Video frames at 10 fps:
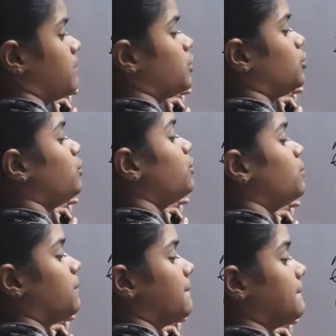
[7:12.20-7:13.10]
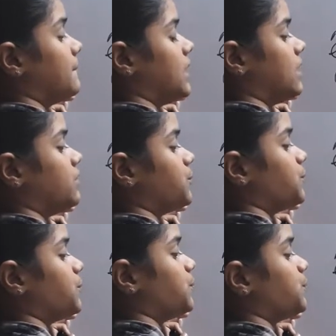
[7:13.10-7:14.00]
To make.
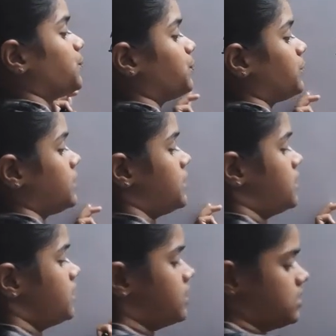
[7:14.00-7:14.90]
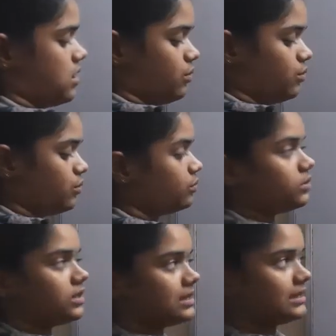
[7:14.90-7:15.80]
Now,
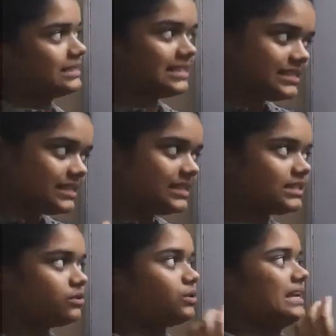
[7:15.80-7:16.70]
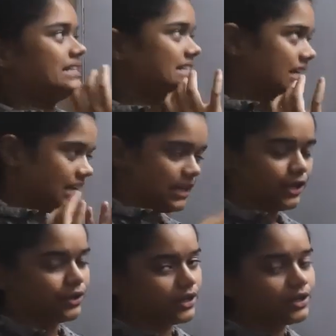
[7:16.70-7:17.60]
this is known as
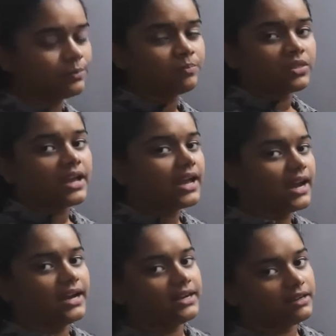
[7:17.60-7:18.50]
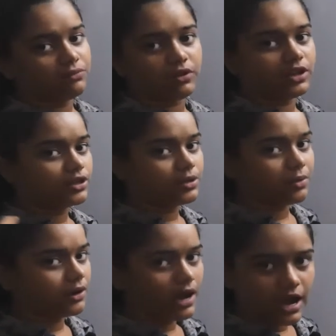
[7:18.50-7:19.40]
irregular, and we learned
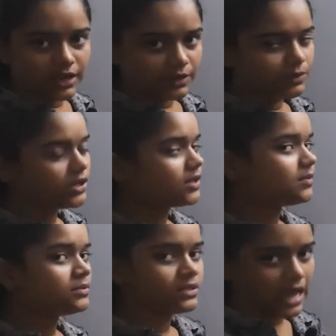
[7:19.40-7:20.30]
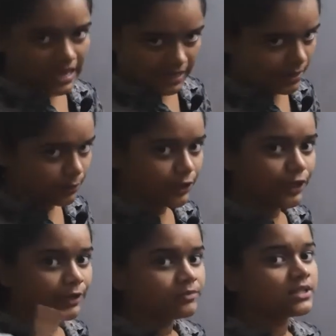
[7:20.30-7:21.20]
about re verbs, ir
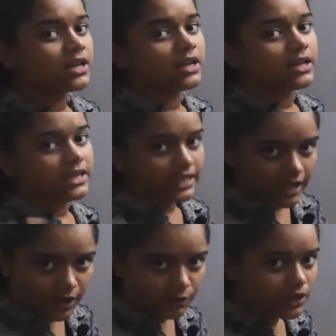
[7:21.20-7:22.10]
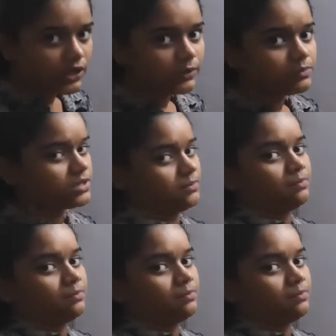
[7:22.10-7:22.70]
verbs, er verbs,